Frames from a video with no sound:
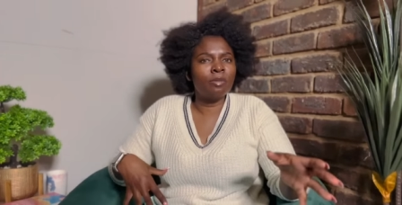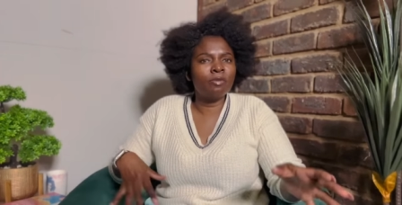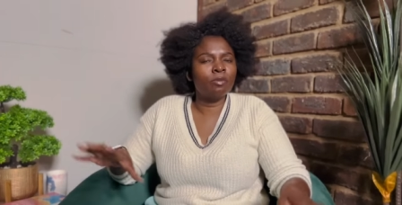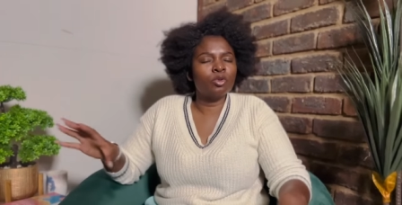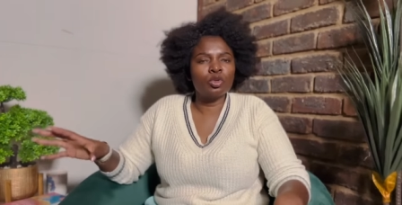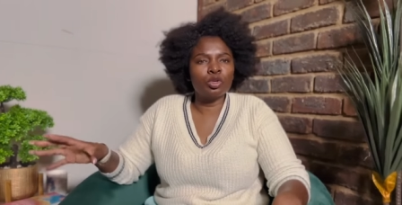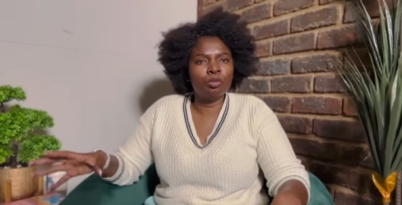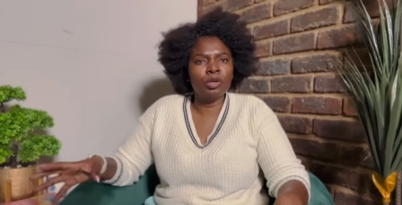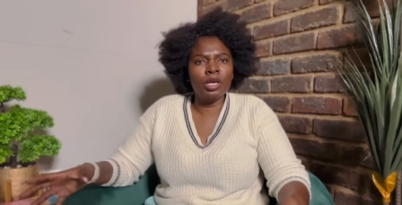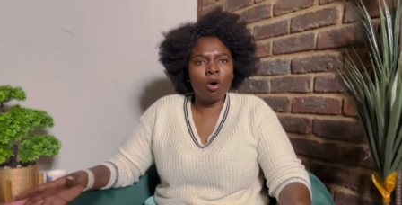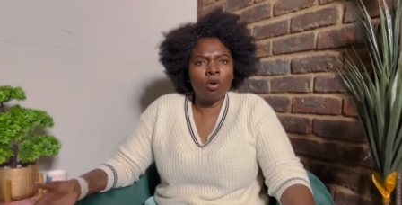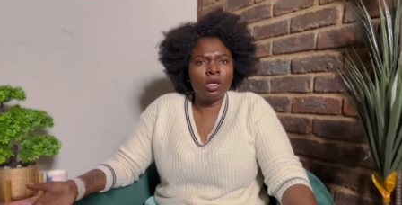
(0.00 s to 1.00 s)
from social
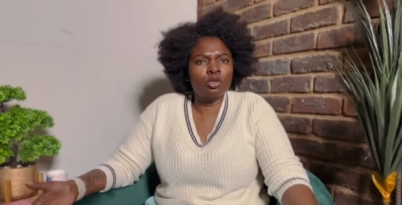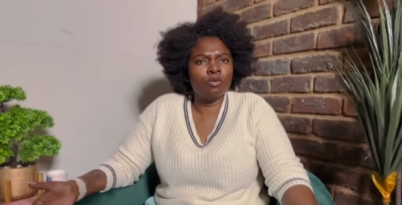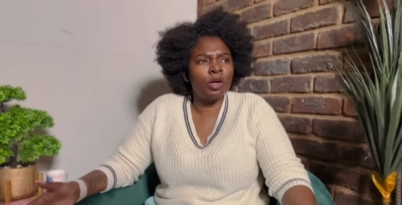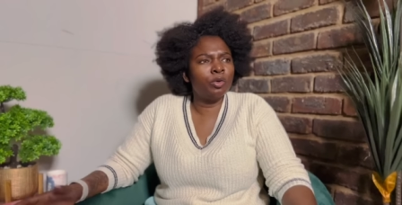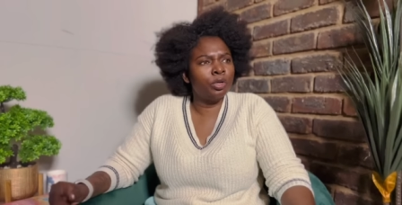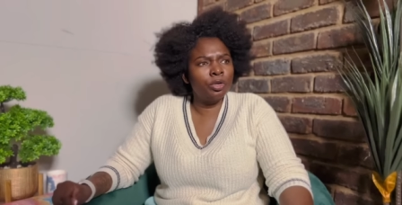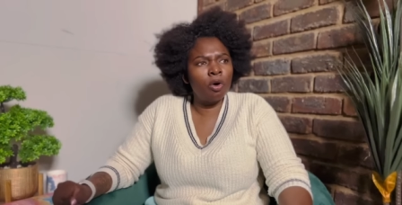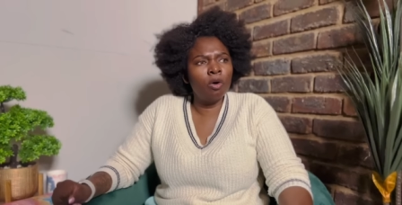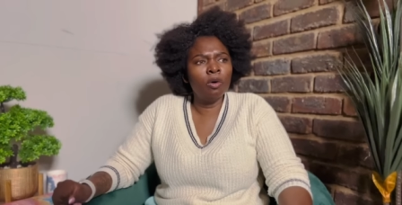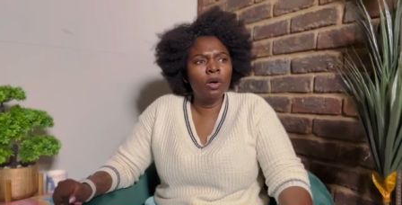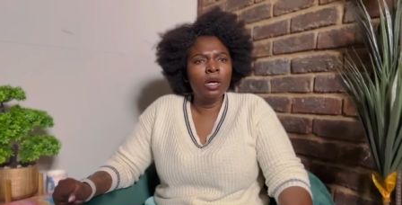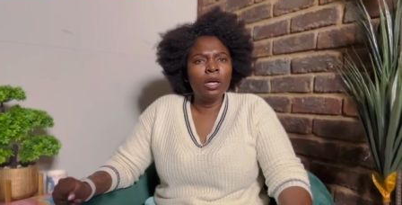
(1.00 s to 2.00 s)
media, only to find out,
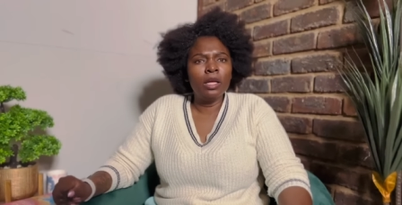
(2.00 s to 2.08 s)
no,